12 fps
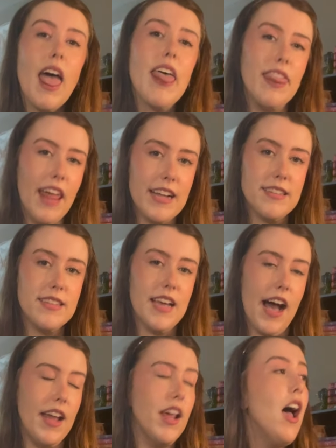That's
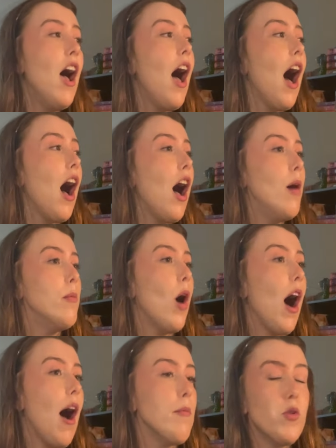sad. Um,
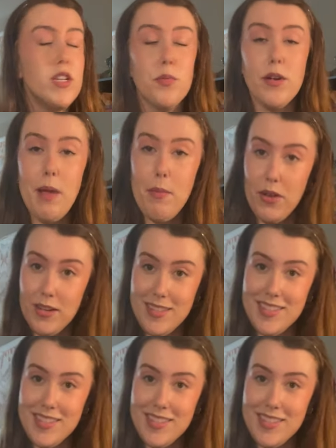I'm going to bring my books